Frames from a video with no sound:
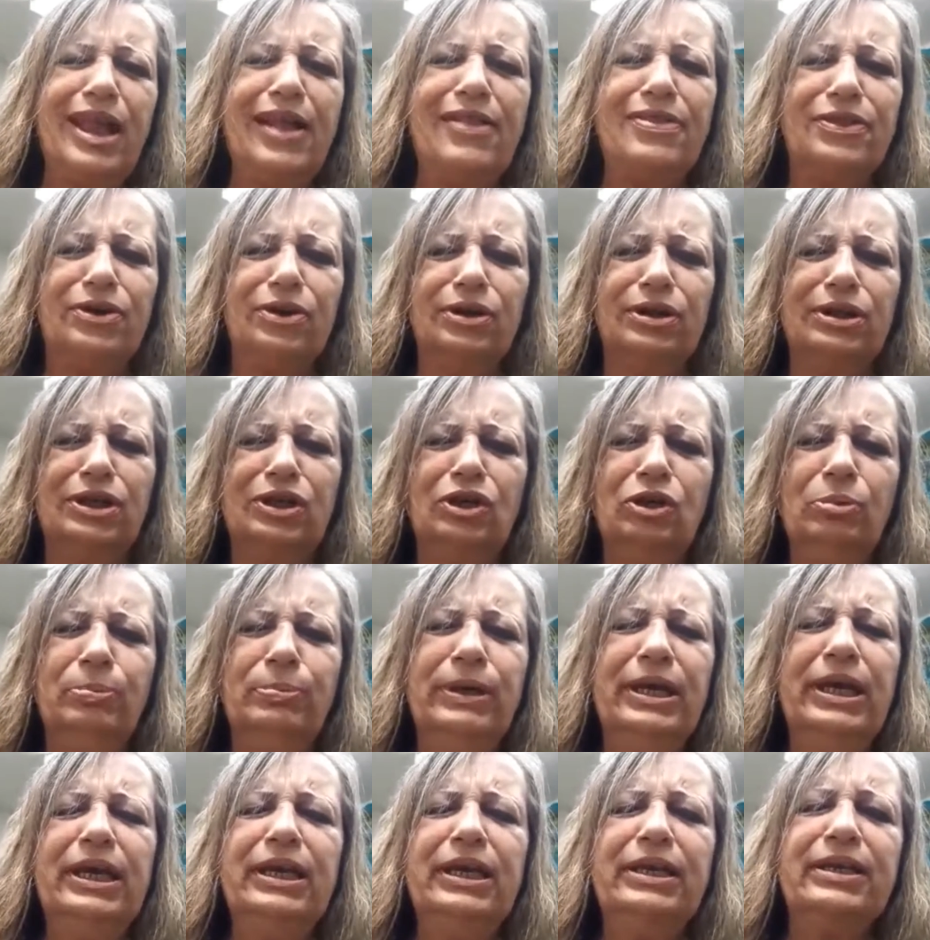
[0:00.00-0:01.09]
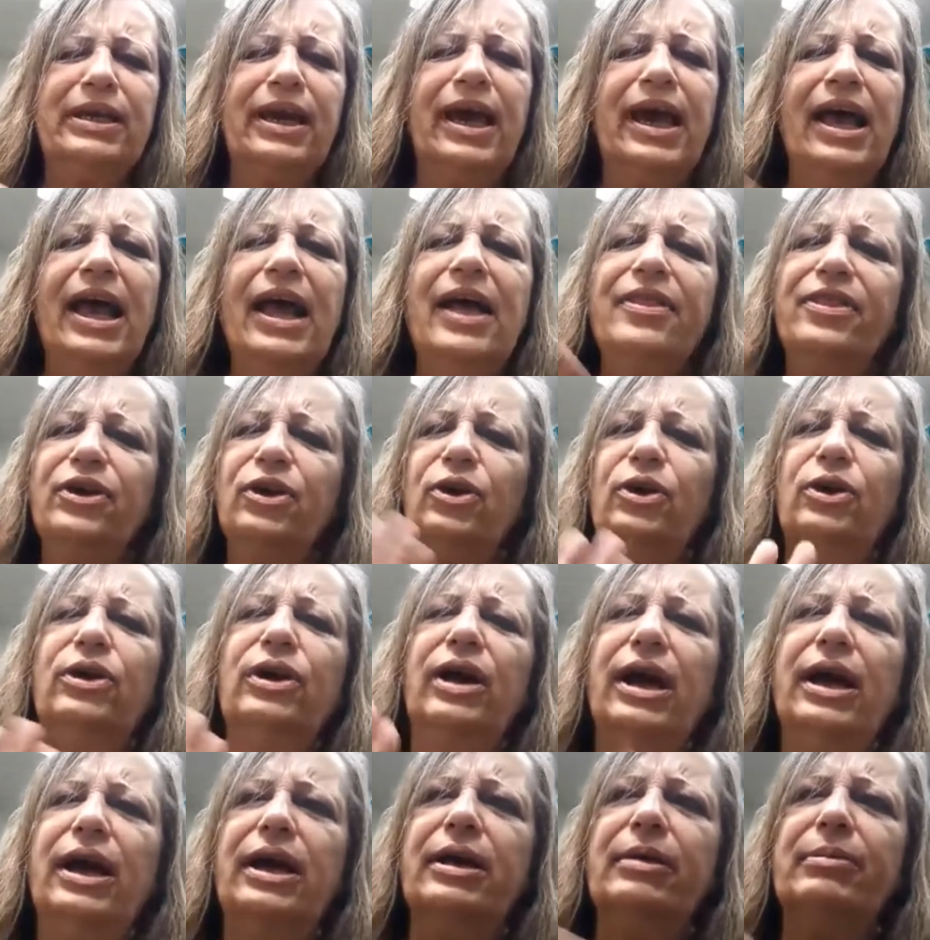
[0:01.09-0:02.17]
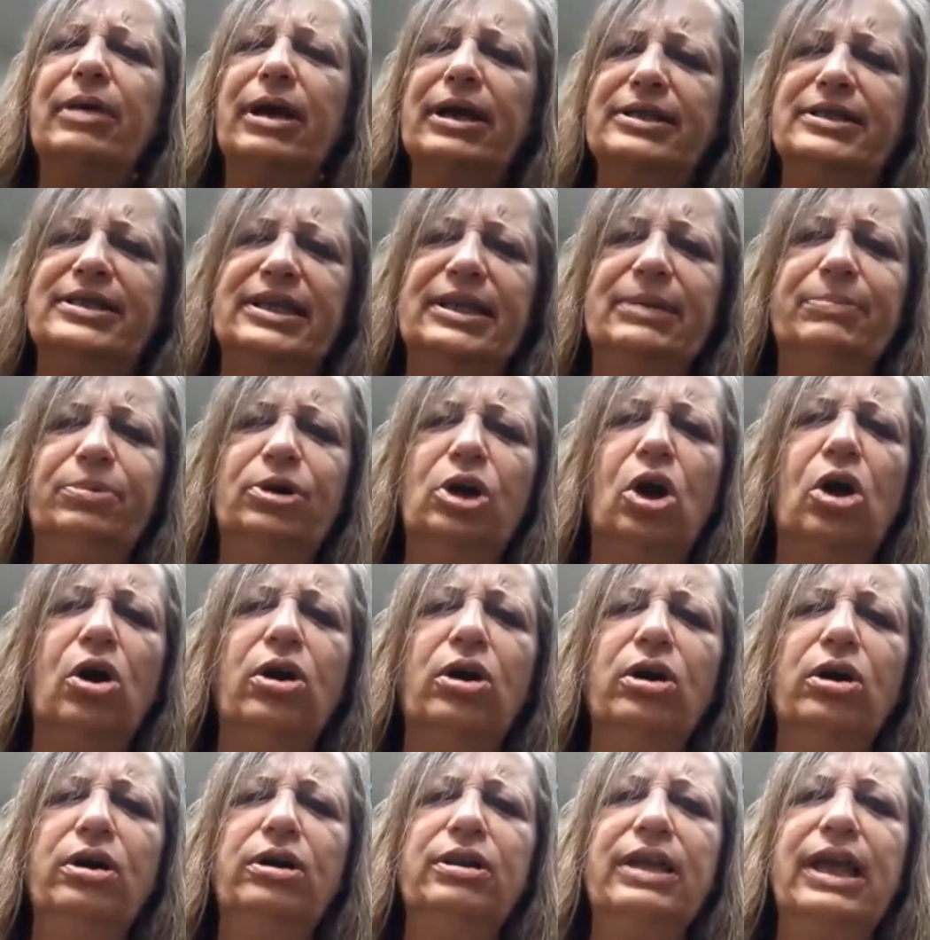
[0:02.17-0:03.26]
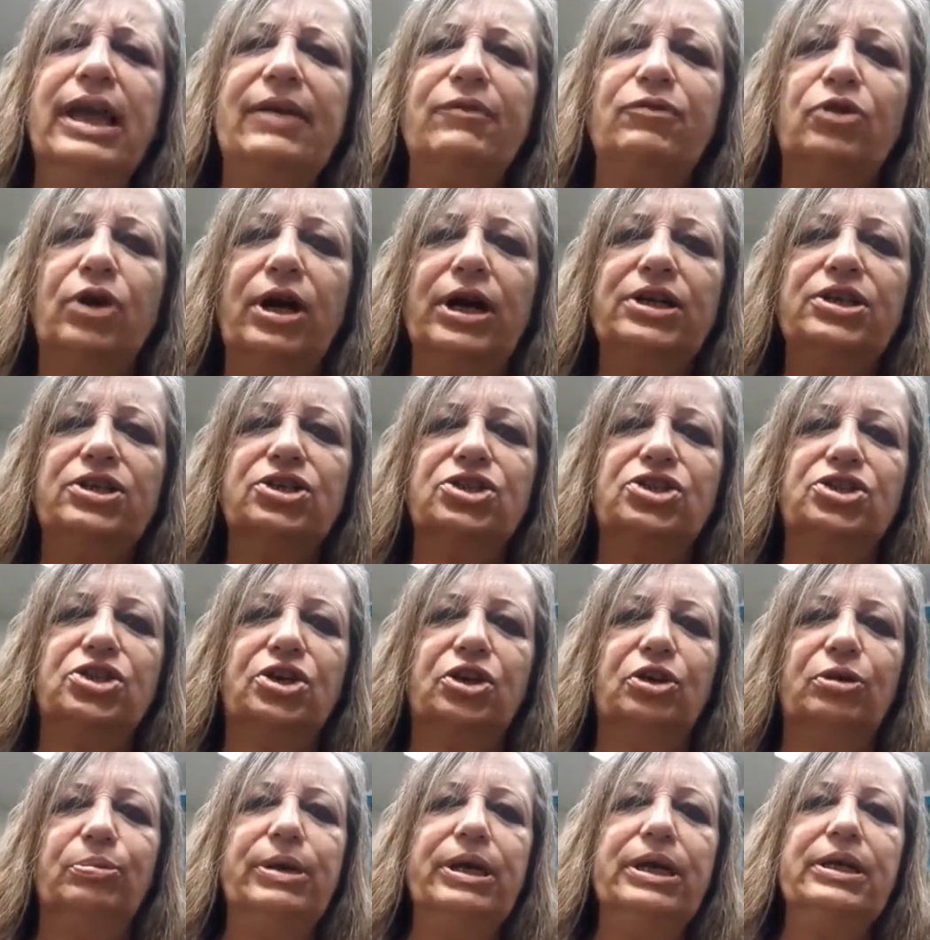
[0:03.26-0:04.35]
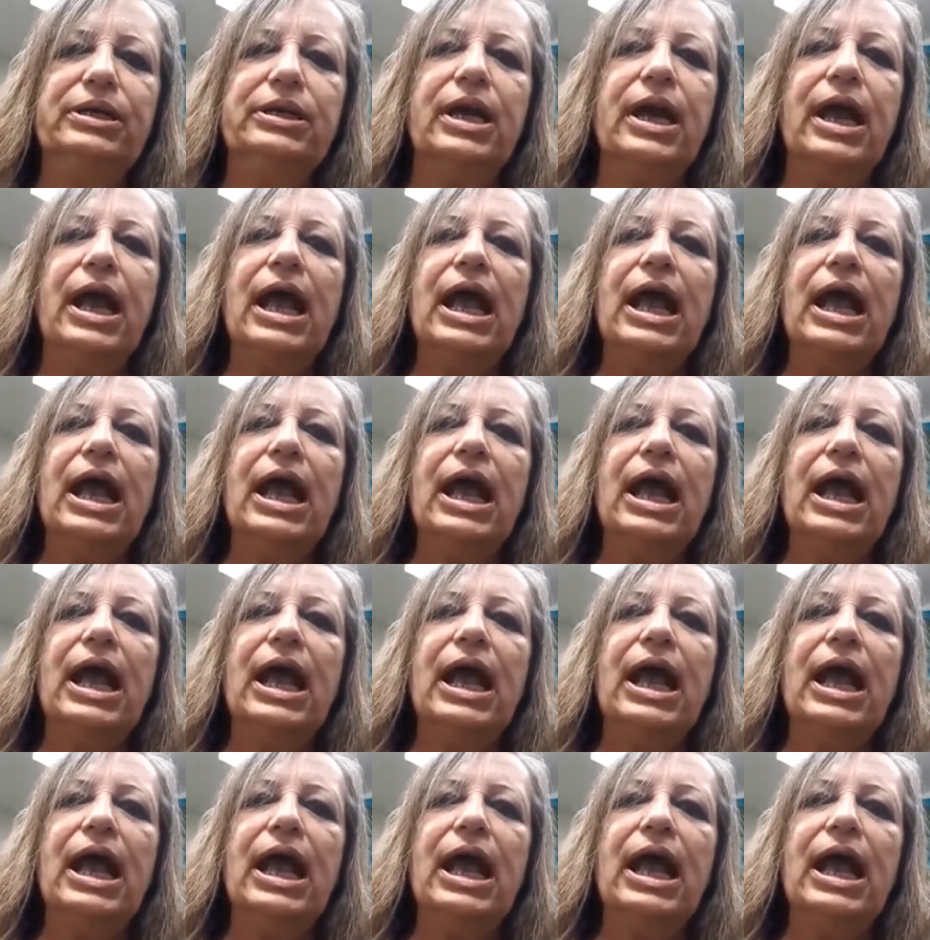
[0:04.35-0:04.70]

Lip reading: They're a little bit, they're a deep card. They have great discernment.